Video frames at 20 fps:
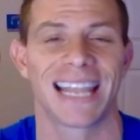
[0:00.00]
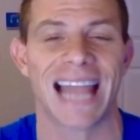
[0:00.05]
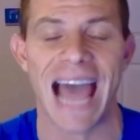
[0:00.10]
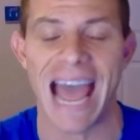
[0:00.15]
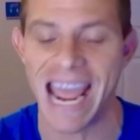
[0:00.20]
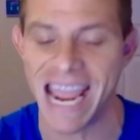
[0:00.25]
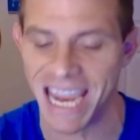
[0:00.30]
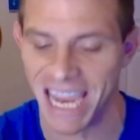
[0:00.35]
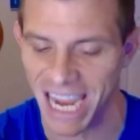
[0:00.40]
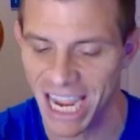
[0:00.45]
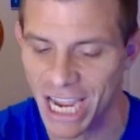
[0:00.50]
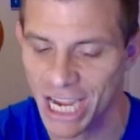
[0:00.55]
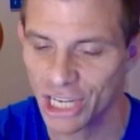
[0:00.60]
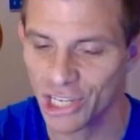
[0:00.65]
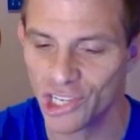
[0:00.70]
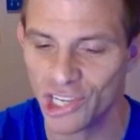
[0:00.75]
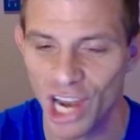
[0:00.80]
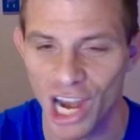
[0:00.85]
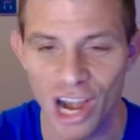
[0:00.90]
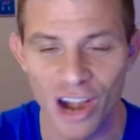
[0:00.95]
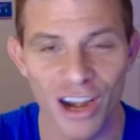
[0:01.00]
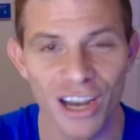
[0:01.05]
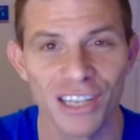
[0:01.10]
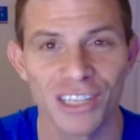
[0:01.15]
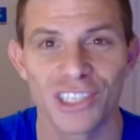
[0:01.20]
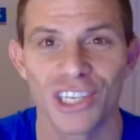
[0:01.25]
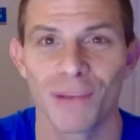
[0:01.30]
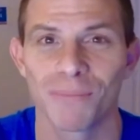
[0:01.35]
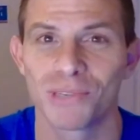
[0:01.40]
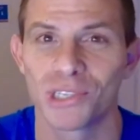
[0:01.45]
Like, share,
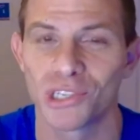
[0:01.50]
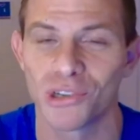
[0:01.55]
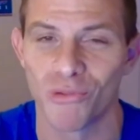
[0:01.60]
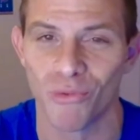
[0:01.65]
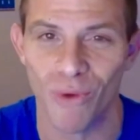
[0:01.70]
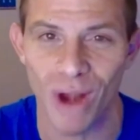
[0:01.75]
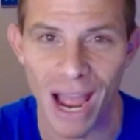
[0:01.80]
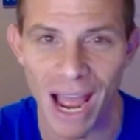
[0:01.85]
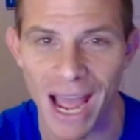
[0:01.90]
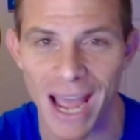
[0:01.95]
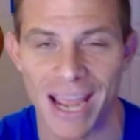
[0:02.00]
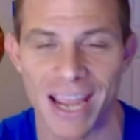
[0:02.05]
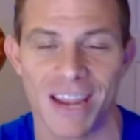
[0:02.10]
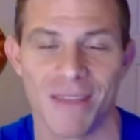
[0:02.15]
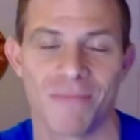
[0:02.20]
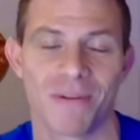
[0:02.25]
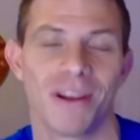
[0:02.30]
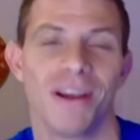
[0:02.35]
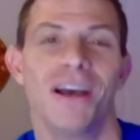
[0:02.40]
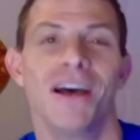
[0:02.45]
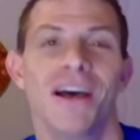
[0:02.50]
and subscribe.